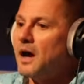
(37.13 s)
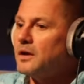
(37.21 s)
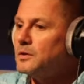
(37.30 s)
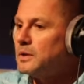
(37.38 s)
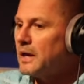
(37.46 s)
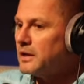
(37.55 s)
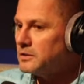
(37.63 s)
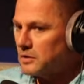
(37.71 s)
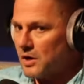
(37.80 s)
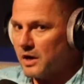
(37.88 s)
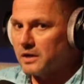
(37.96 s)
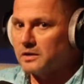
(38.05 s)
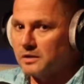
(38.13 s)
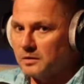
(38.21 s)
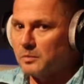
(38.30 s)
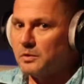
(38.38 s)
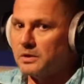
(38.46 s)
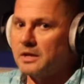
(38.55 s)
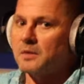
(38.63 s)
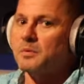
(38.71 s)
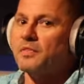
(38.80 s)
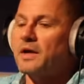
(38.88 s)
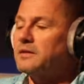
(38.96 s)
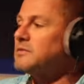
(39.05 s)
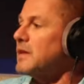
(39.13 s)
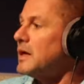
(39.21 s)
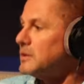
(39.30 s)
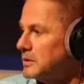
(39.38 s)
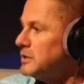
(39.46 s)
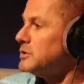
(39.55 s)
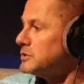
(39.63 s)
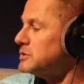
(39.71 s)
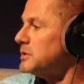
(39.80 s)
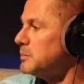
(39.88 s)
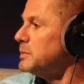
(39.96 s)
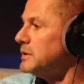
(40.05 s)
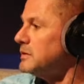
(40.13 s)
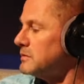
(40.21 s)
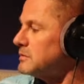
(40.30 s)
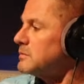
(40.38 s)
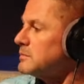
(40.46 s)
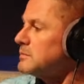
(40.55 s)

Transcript: You got to talk and communicate, but that's that leadership piece.